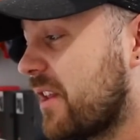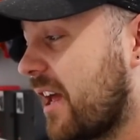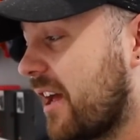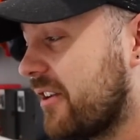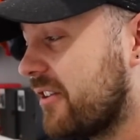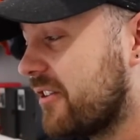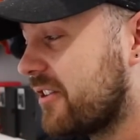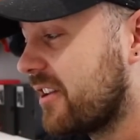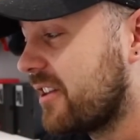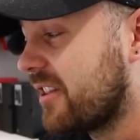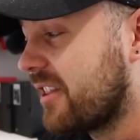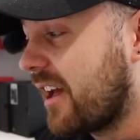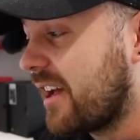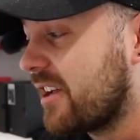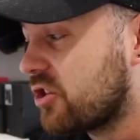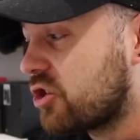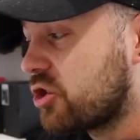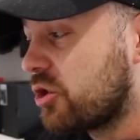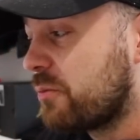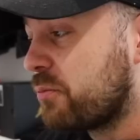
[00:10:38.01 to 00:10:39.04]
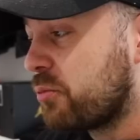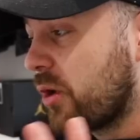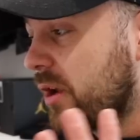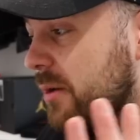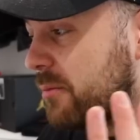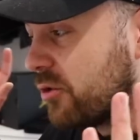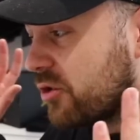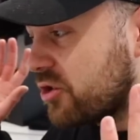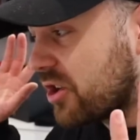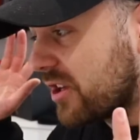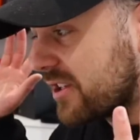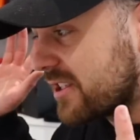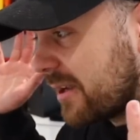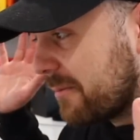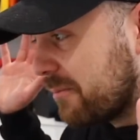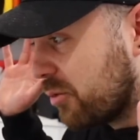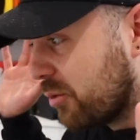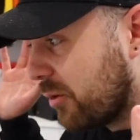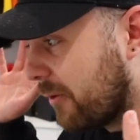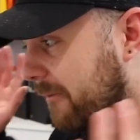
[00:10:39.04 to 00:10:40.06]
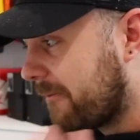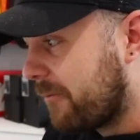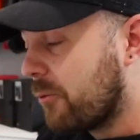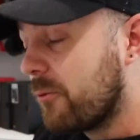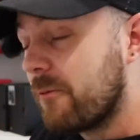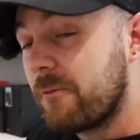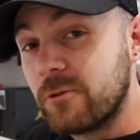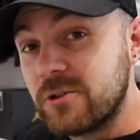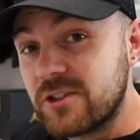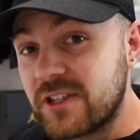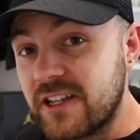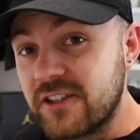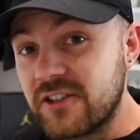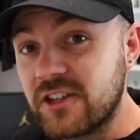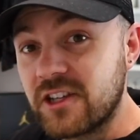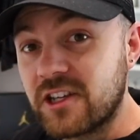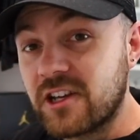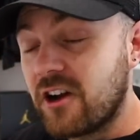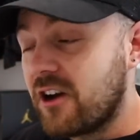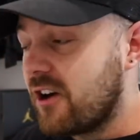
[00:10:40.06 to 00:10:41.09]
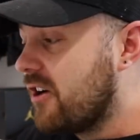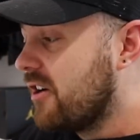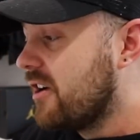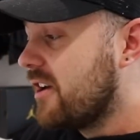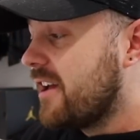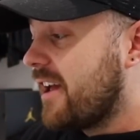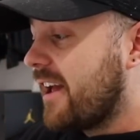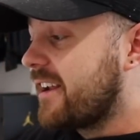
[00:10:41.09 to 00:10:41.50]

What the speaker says: and that should pretty much assemble the full front end of the car